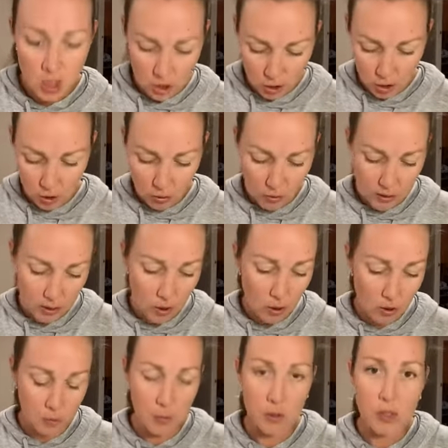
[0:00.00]
So it's
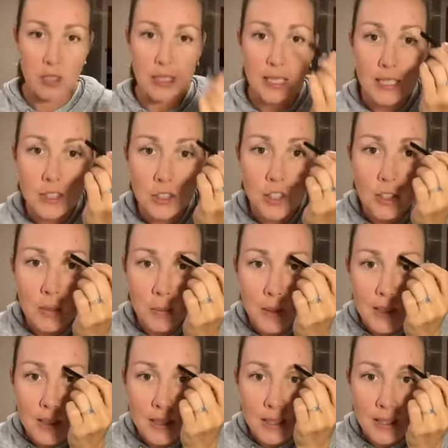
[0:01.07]
called a multitasker
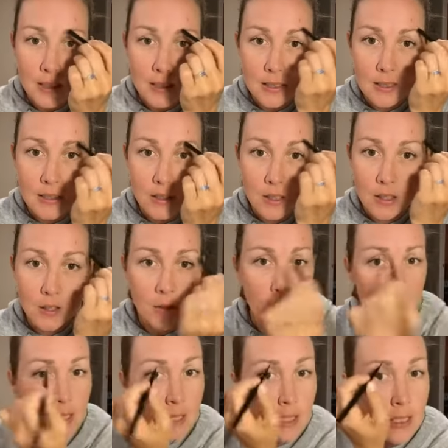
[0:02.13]
because not
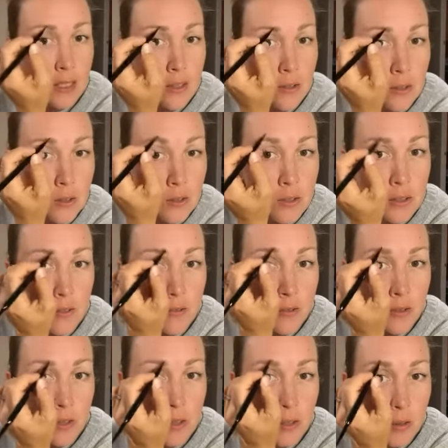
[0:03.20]
only can you use it
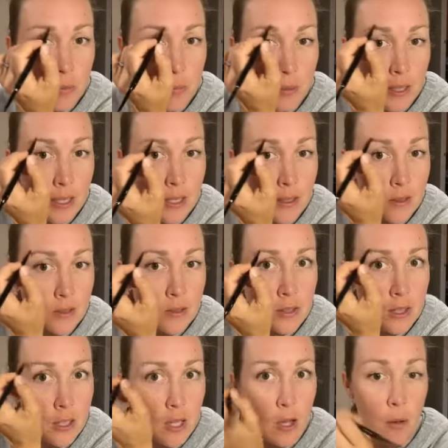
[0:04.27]
for your brows,
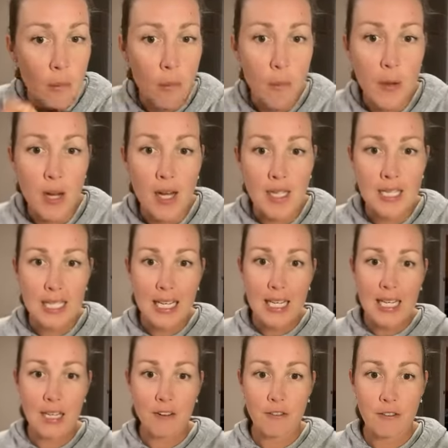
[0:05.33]
but
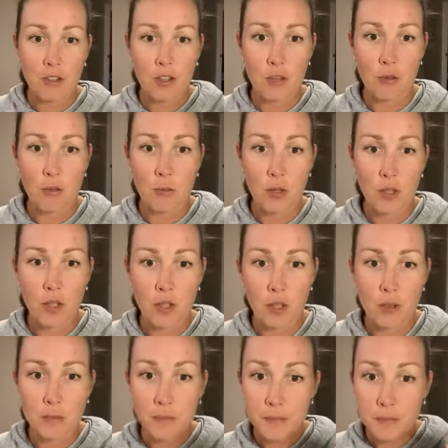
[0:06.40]
if you
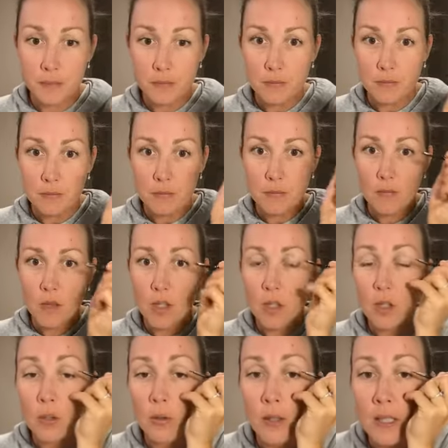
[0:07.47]
were
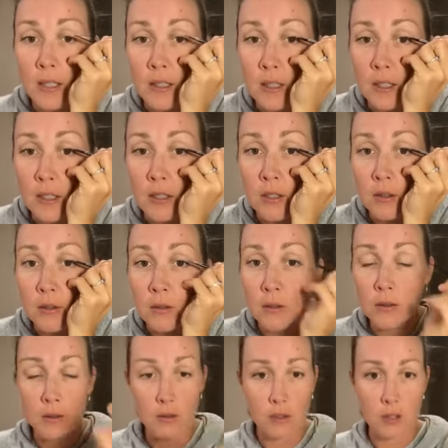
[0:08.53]
going
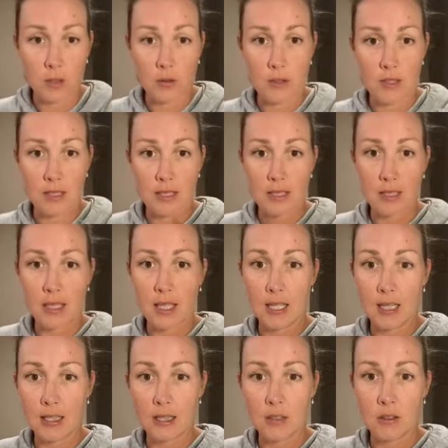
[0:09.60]
to use this
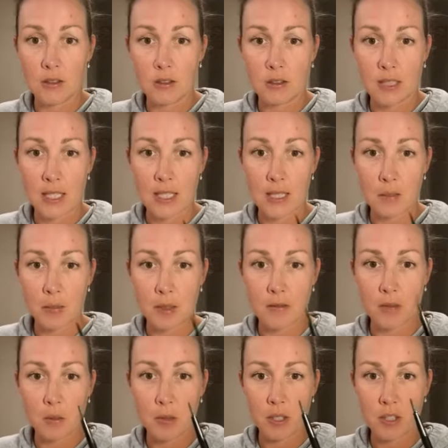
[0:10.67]
like little tiny bit of
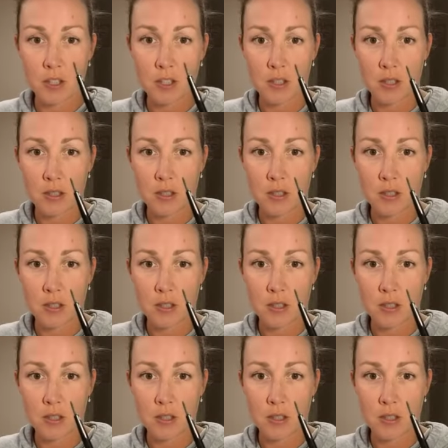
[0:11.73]
a brush,